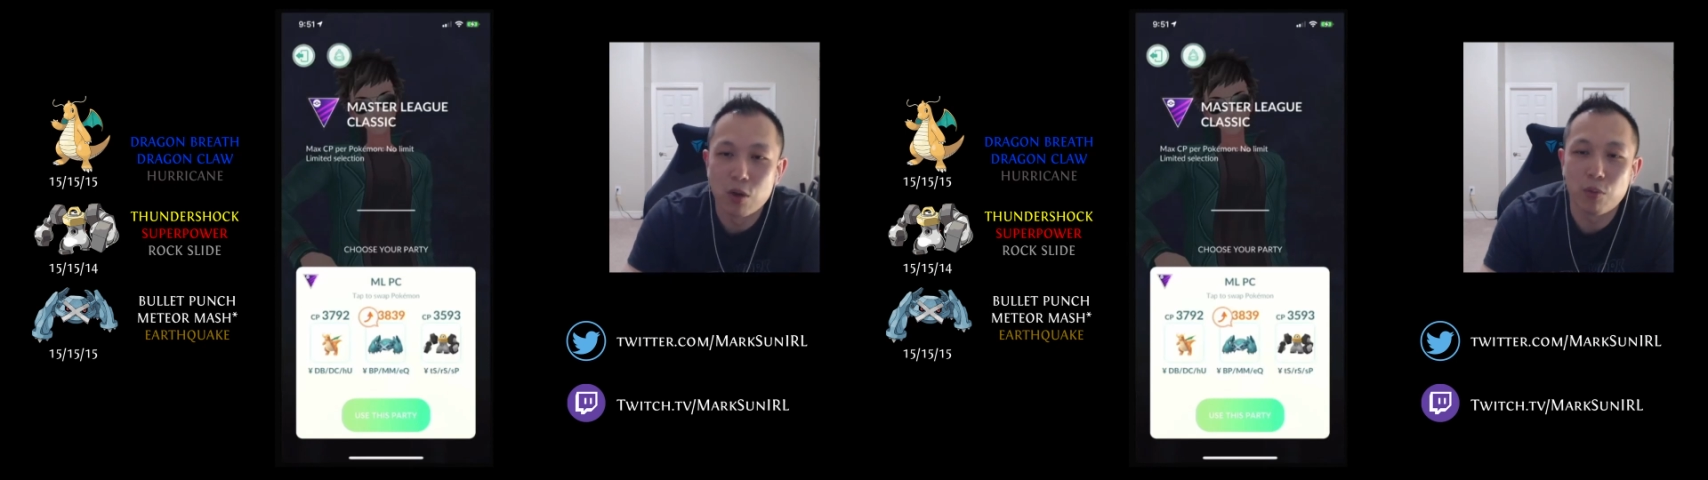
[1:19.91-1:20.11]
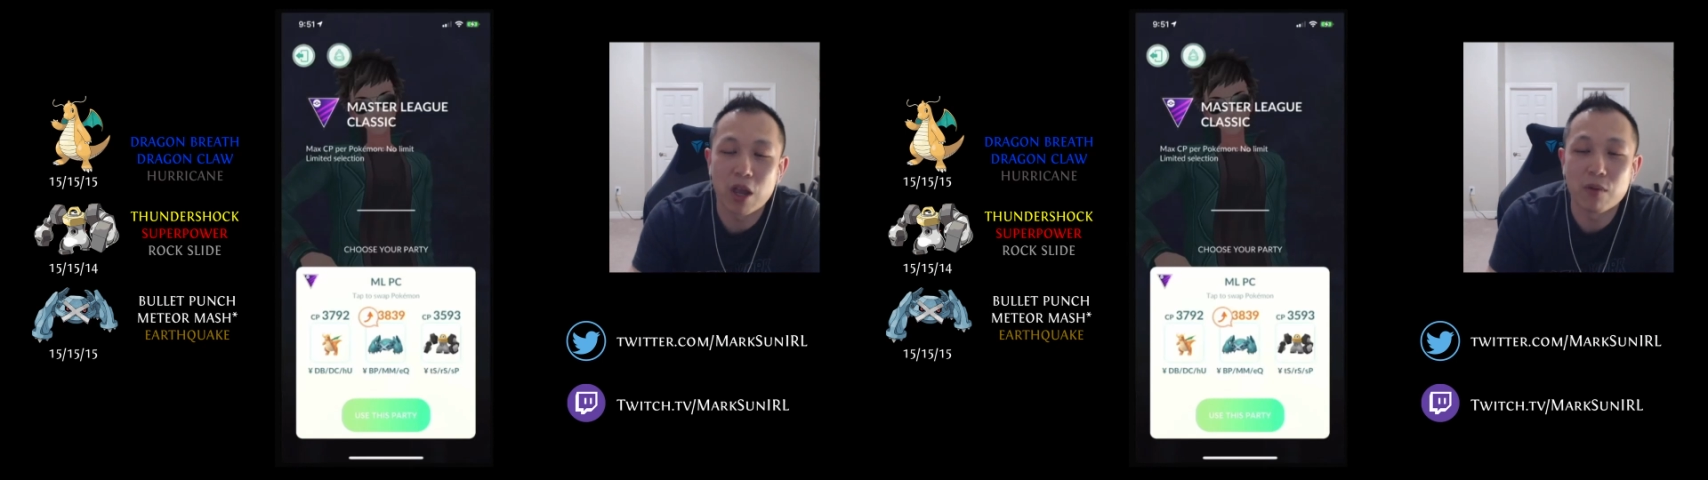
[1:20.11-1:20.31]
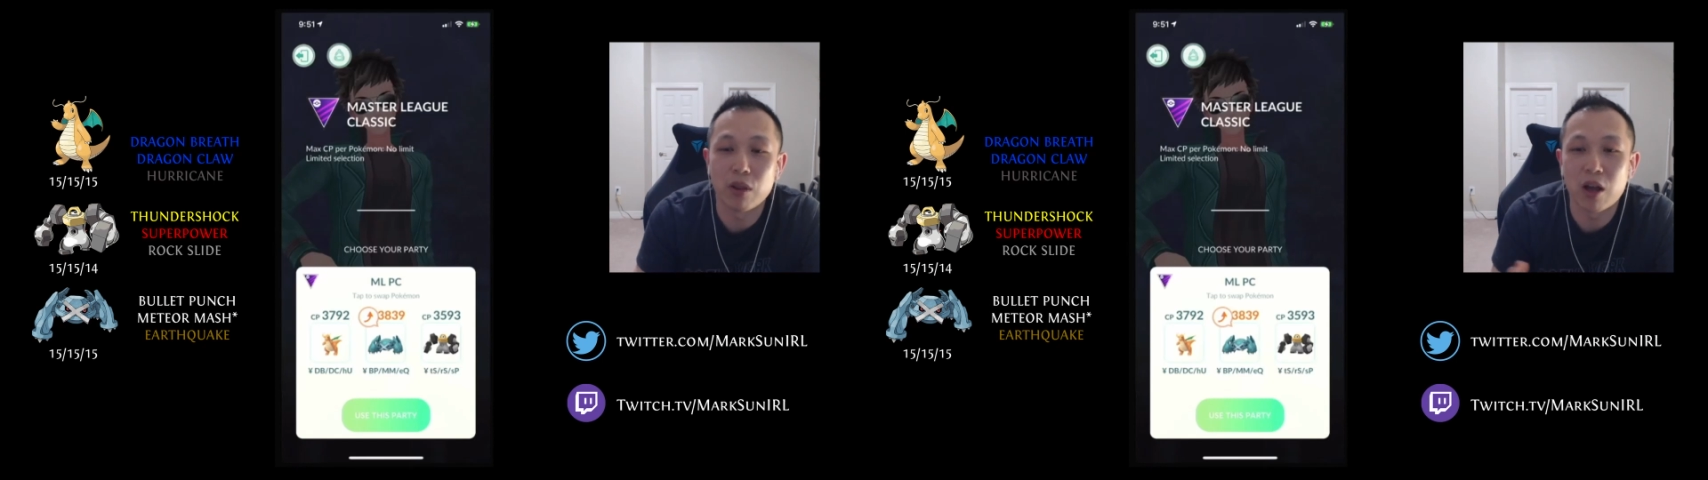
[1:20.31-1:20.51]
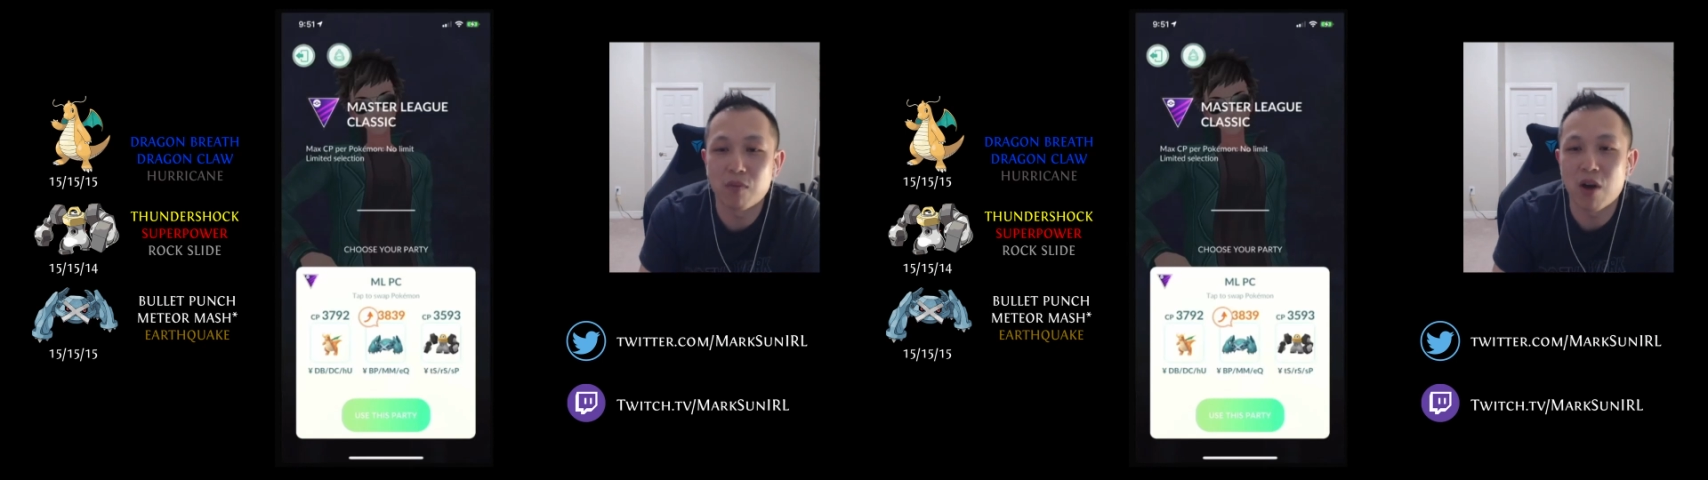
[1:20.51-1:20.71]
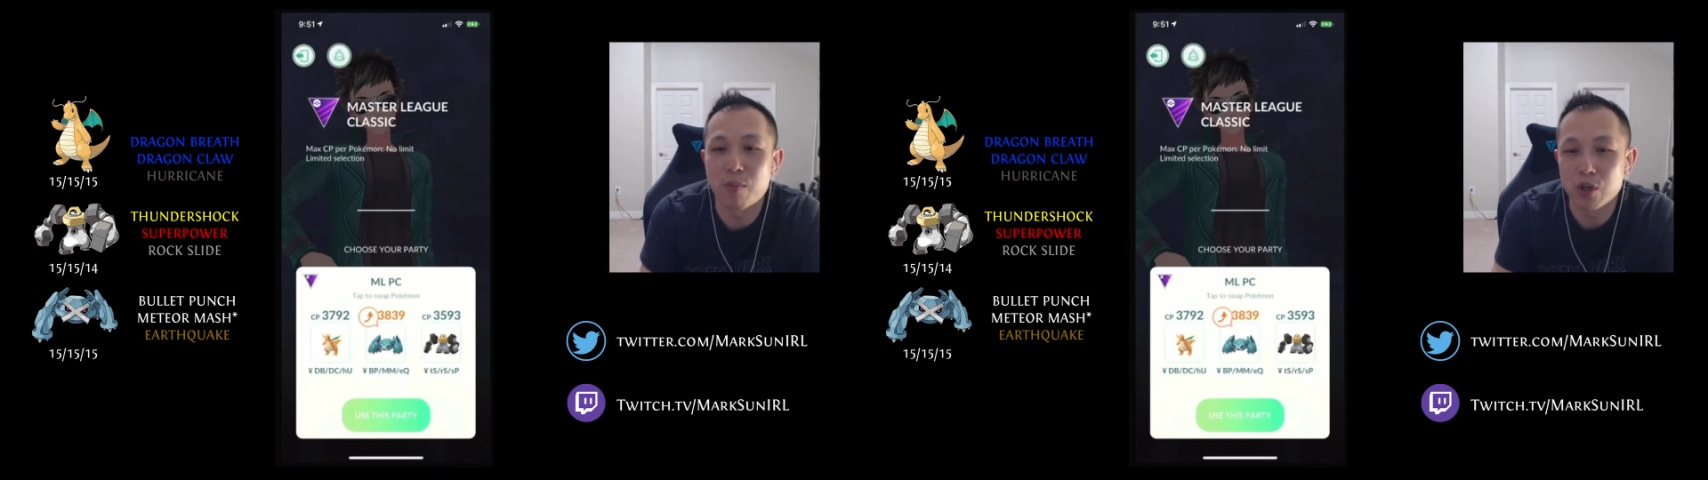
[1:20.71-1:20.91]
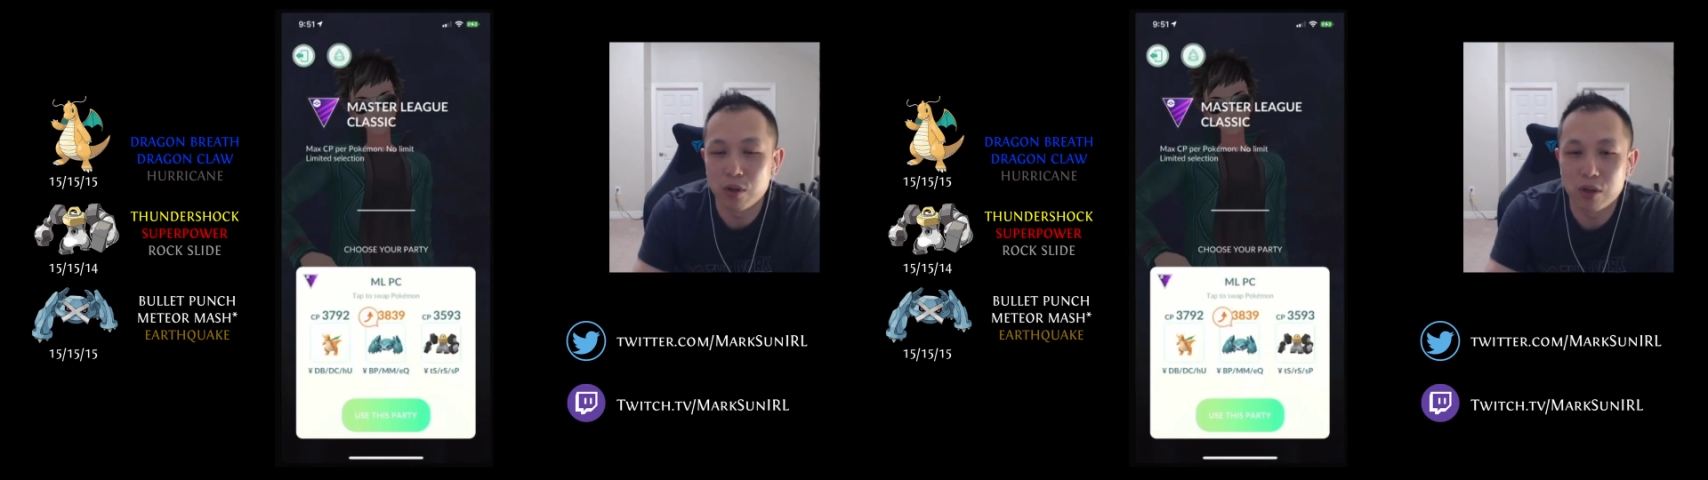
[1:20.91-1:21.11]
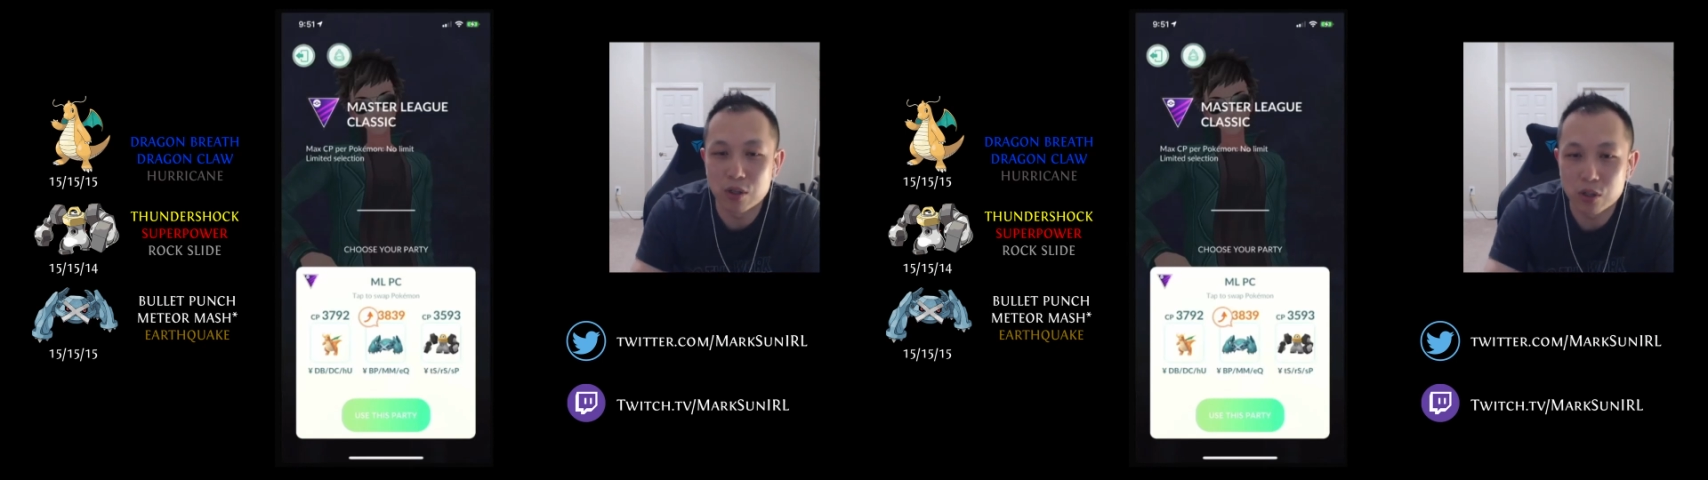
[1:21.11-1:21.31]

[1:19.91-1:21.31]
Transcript: we have a lot of opportunities